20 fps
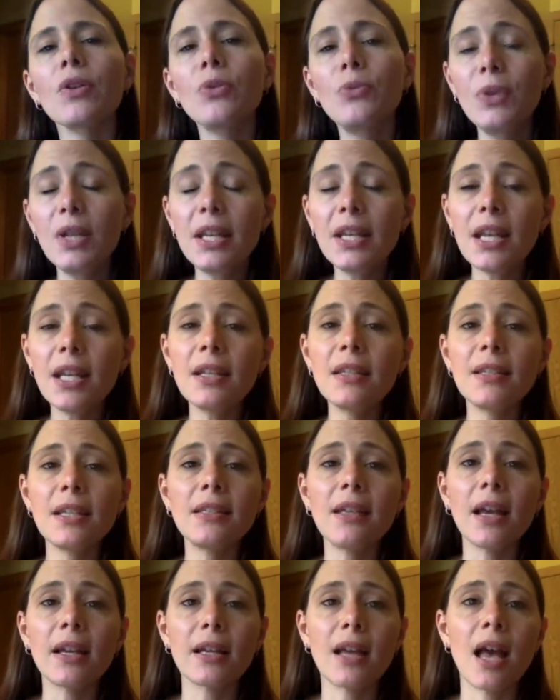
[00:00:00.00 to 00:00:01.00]

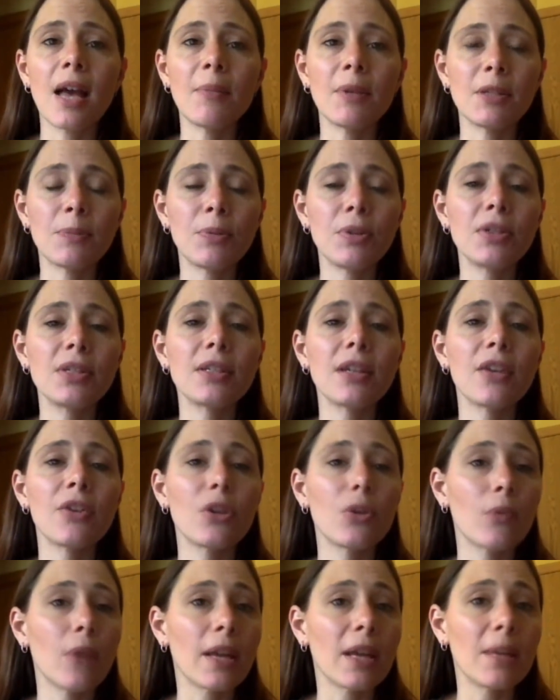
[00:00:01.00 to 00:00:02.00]
readingato-z.com has put
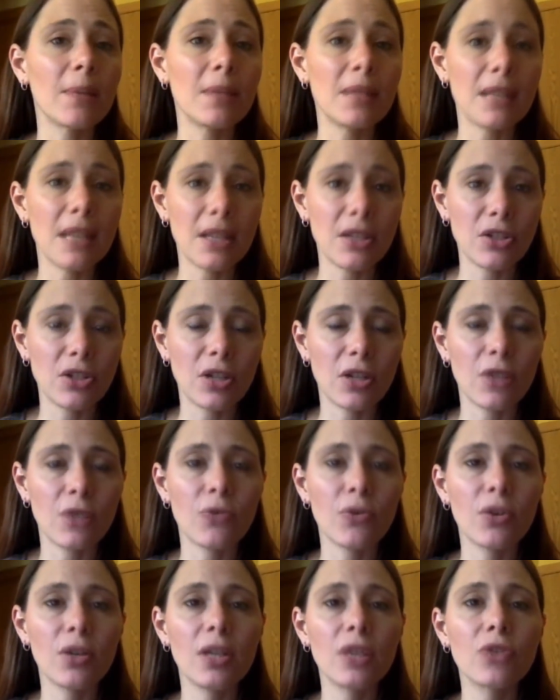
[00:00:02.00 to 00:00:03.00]
together a recommendation
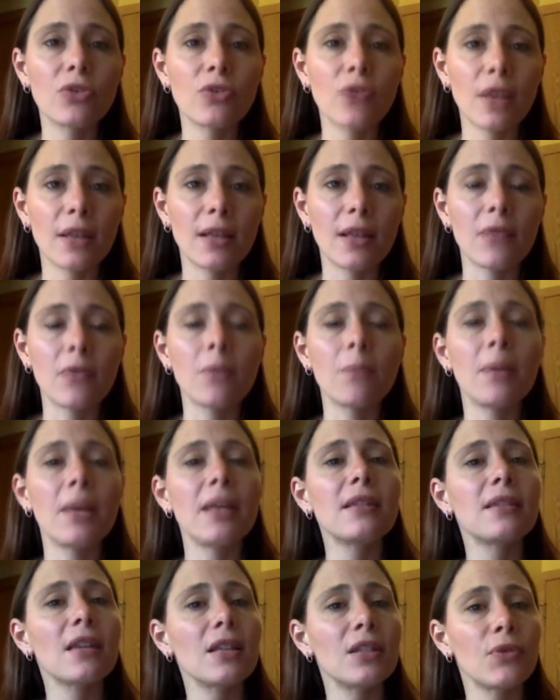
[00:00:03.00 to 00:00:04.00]
for each grade level
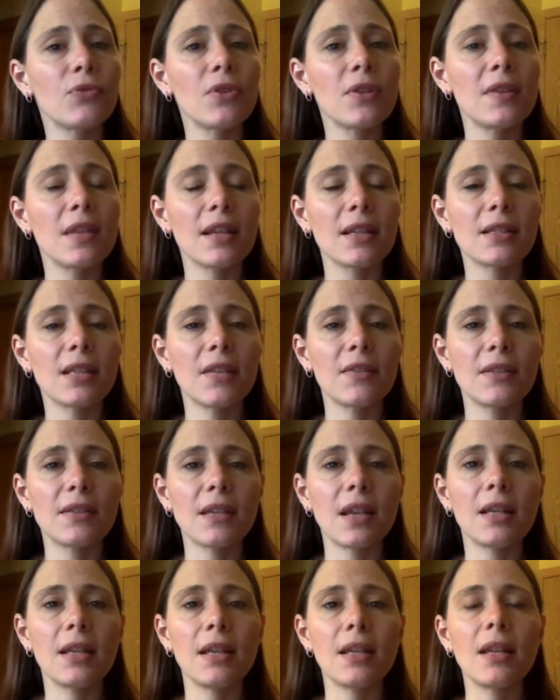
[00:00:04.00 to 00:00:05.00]
based on different things they've
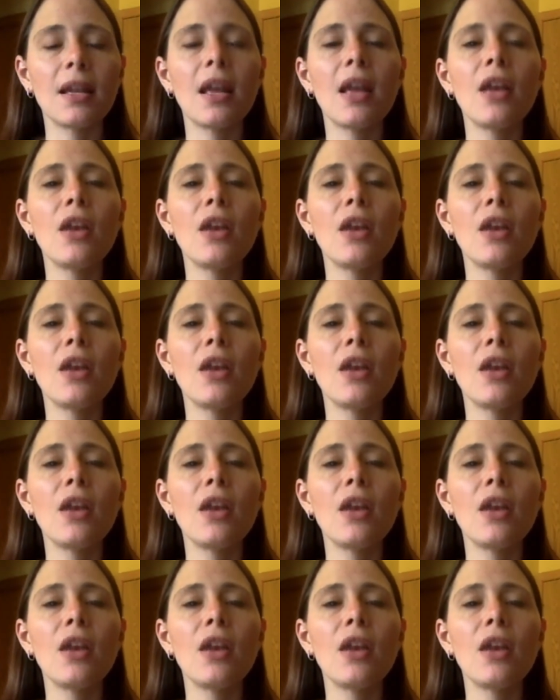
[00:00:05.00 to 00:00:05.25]
studied.